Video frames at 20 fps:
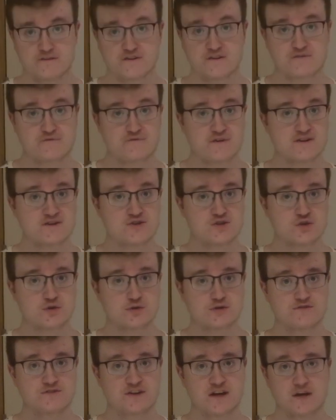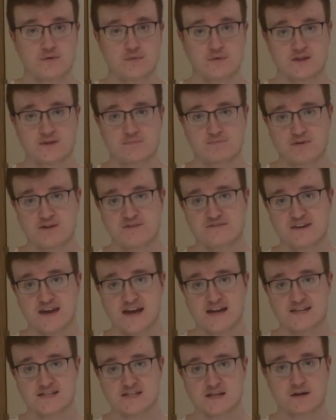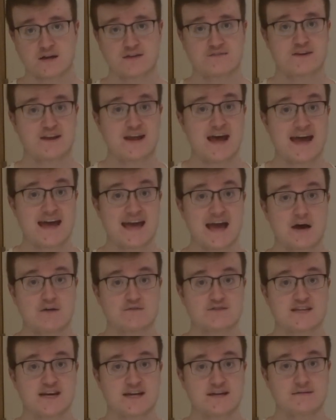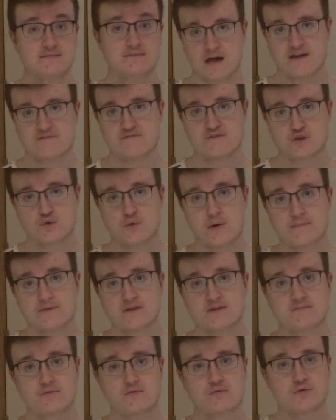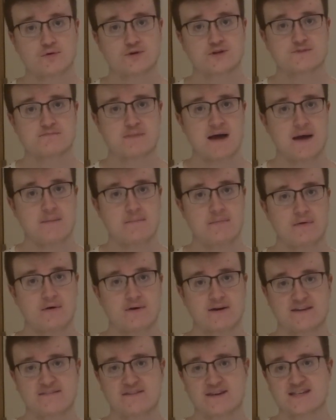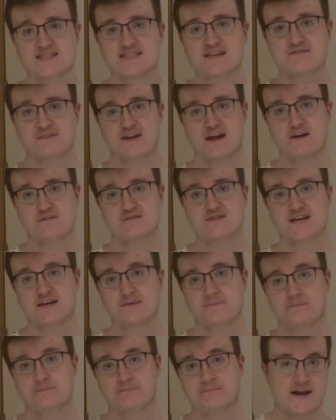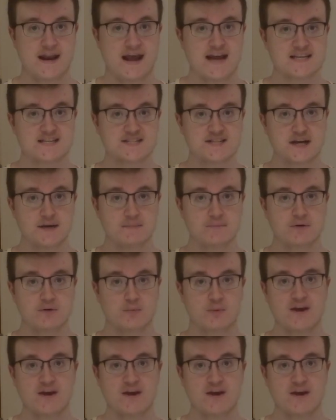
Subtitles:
the Fred and George figure with the briefcase, I'll give it an 8 out of 10, and for the one with the Marauders map, I'll give it a 7 out of 10. Next up, we